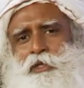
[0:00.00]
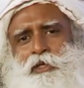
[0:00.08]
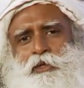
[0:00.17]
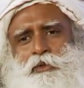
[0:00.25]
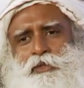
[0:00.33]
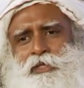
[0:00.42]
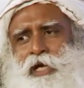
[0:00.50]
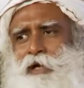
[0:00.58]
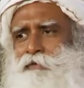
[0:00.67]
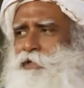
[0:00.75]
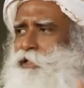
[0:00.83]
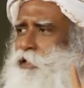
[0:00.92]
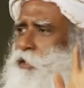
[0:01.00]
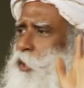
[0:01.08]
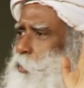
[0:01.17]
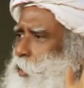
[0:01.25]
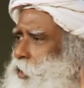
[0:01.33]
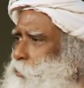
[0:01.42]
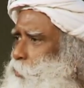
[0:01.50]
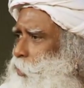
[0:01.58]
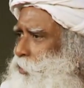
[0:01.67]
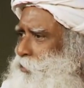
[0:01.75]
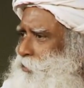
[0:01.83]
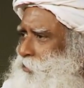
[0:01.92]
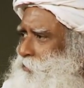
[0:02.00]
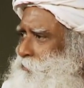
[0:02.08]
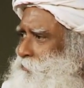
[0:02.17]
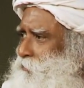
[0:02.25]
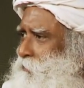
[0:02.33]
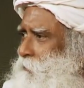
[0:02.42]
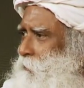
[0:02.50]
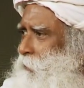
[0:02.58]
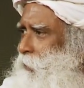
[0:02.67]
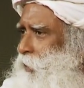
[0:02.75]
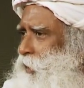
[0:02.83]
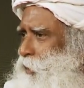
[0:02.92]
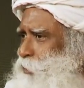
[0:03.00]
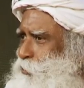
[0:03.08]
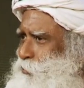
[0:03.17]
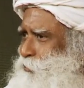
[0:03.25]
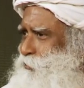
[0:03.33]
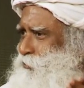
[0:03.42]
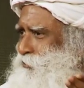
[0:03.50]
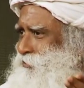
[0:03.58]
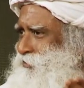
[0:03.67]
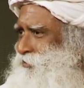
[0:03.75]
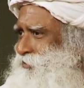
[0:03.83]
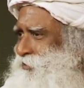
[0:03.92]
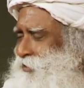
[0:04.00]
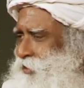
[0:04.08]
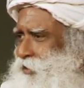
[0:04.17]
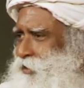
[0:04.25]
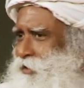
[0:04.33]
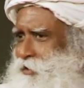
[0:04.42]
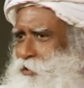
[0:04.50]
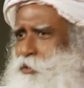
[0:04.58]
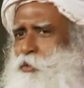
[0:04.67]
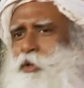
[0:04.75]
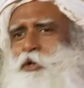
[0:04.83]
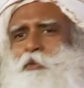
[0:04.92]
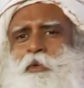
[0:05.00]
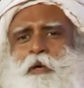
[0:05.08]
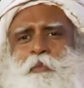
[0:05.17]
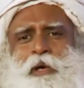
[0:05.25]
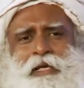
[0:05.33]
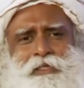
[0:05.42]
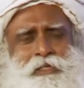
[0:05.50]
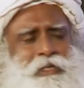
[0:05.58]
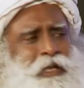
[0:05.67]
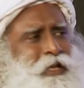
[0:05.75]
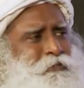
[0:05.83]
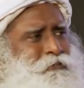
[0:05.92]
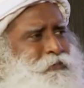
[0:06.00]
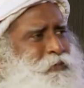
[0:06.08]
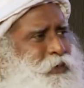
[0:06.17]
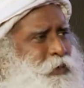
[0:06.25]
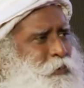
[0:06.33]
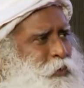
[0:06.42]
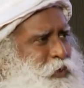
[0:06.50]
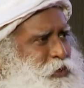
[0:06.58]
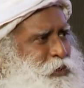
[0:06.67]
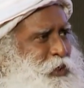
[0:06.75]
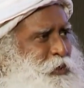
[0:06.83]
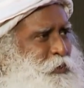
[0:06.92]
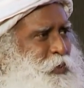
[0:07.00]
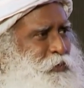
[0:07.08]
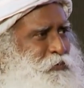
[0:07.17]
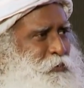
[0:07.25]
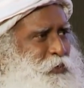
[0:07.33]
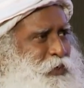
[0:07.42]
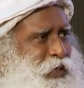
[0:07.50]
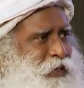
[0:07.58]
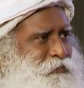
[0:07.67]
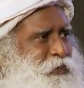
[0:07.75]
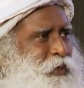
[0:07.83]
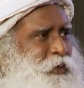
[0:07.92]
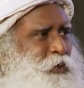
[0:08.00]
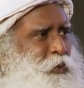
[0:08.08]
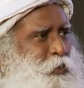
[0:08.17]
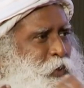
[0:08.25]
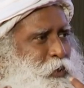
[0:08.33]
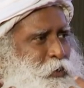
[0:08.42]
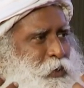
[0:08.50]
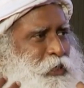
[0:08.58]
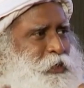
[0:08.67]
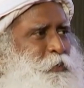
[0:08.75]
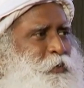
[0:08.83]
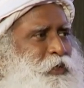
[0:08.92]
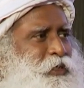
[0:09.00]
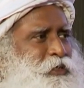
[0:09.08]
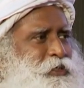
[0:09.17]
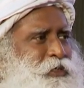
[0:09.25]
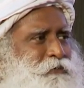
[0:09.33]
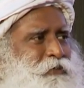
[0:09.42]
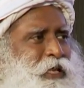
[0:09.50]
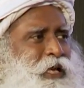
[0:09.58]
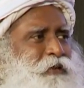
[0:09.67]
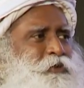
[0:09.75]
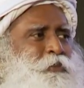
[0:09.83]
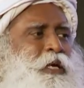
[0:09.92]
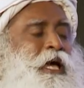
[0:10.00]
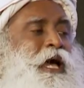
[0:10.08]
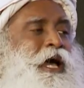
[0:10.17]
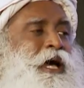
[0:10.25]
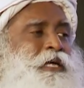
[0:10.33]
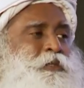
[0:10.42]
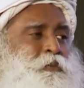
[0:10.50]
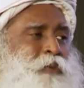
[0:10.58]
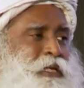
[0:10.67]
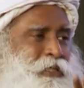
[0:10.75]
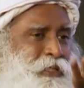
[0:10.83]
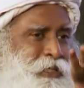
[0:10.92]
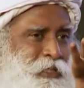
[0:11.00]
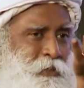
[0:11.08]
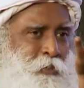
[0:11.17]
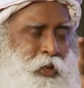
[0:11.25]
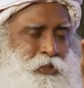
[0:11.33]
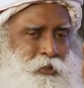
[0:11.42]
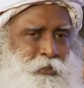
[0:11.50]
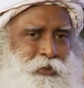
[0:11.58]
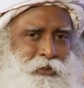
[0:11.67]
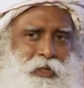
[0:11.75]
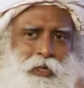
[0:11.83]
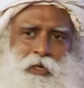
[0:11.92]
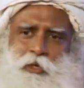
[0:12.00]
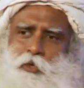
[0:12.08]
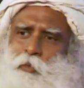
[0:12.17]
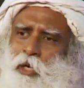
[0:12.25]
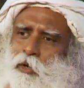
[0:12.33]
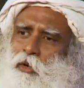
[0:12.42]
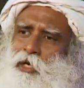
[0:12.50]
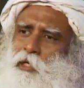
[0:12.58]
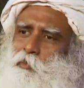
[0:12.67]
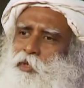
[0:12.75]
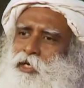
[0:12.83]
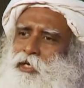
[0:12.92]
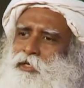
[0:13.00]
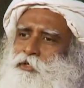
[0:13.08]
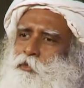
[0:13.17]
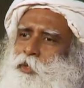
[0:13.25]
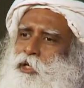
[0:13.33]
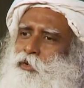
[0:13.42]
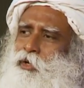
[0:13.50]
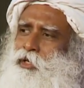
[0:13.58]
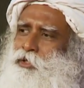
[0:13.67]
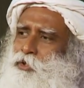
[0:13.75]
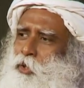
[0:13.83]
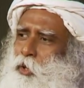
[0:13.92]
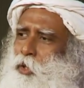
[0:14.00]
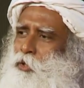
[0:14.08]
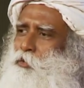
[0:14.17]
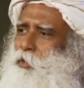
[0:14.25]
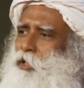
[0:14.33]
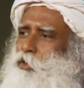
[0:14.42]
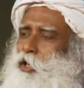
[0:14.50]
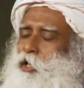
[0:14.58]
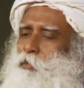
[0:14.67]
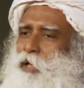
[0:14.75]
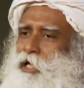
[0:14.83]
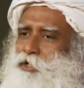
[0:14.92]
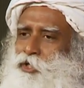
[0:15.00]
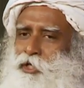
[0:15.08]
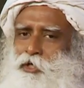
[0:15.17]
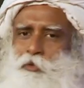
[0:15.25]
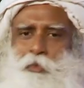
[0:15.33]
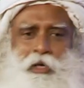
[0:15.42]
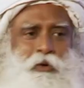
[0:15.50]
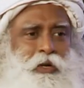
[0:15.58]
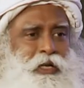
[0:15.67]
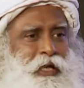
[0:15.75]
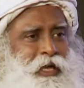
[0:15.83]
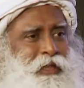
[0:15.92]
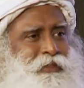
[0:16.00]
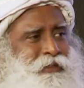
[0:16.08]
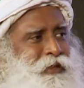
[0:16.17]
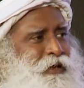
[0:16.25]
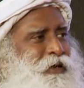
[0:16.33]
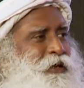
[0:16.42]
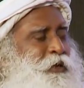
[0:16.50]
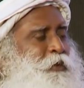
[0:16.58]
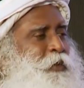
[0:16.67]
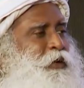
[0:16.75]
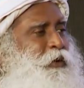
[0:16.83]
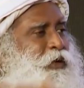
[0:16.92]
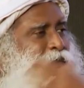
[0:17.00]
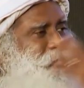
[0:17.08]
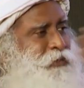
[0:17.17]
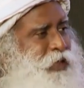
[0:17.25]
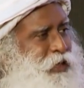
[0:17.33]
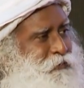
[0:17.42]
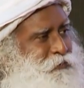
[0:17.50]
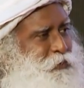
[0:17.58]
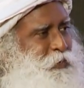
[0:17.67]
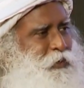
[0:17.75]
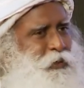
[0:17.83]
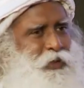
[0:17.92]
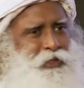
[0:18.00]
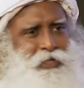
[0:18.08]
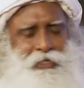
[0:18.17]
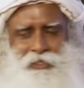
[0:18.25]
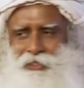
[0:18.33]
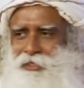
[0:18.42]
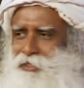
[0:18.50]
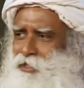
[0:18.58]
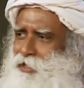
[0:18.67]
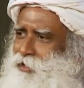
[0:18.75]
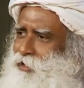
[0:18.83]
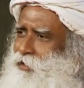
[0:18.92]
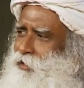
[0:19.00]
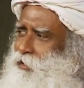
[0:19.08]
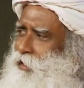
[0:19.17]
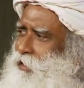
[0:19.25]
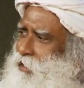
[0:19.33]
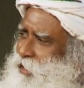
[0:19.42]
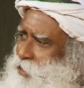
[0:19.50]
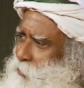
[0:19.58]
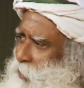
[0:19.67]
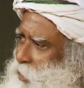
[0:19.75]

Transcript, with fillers: within yourself, is it not very important? Hello? Yes. You want to be a pleasant life. What is it that you want from your life? You want your experience of life to be as pleasant as possible. You may call it peace, you may call it joy, you may call it pleasure, you may call it health, you may call it love, you may call it ecstasy. It doesn't